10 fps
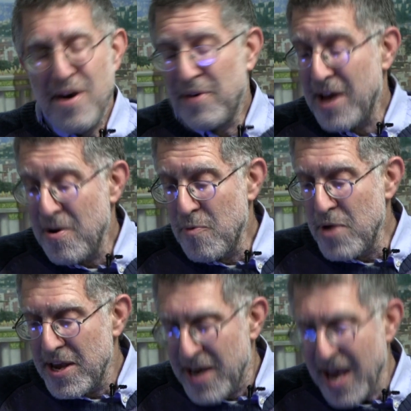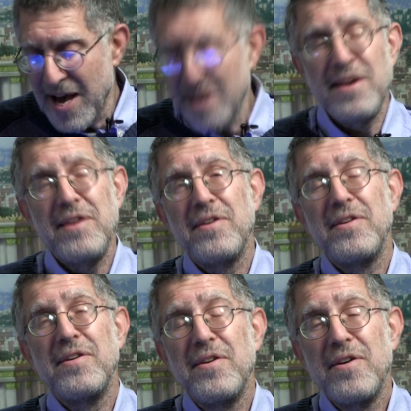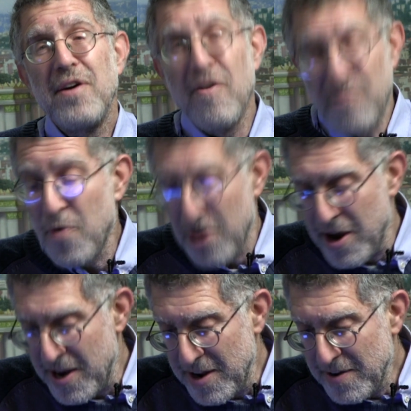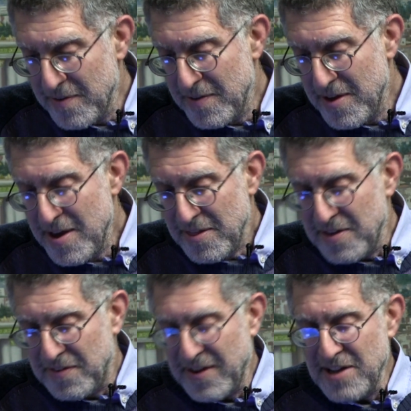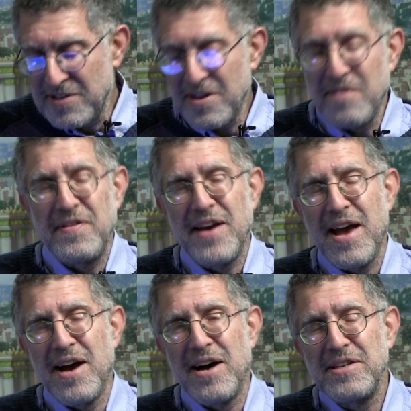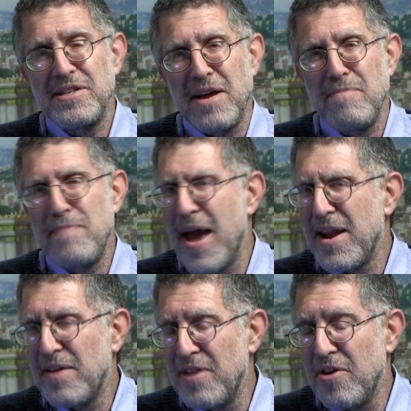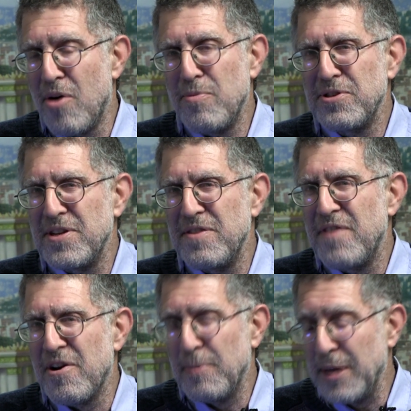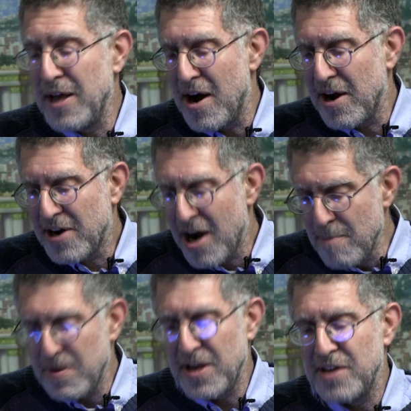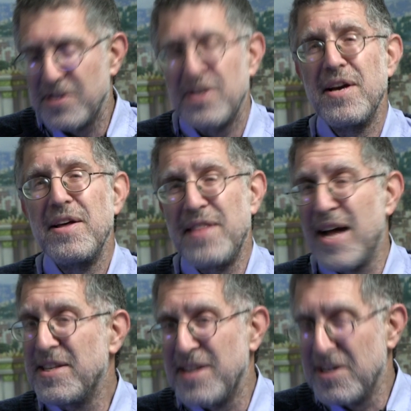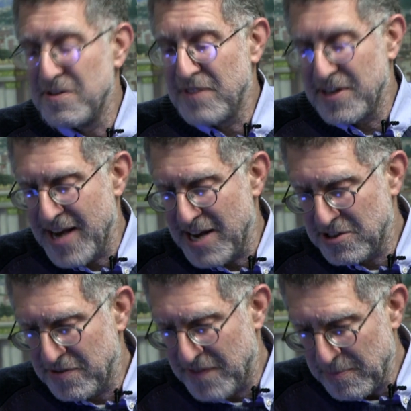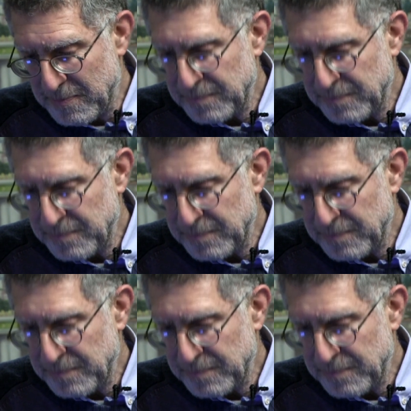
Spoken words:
Okay, we can avoid the sense of chaos and panic that almost invariably accompanies that sense of catastrophe.